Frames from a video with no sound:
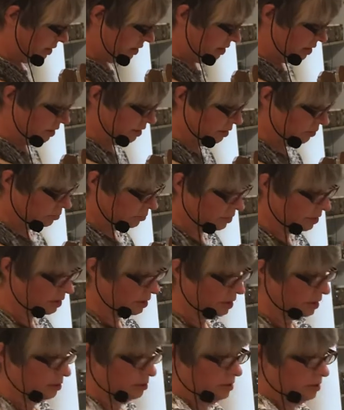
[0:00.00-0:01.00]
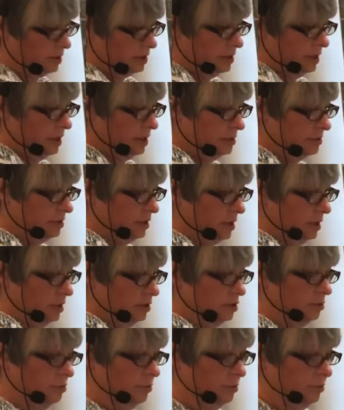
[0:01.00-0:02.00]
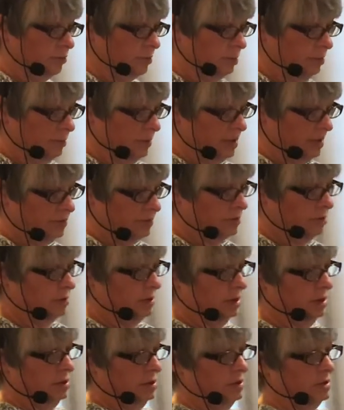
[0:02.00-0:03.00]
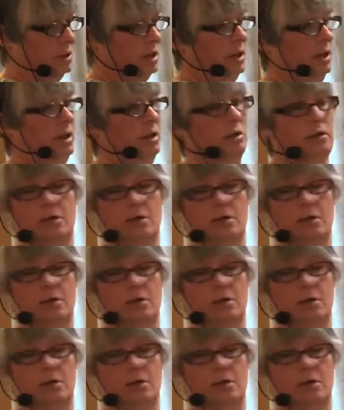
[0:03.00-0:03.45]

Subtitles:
and it really only takes like 2 or 3 minutes on each side.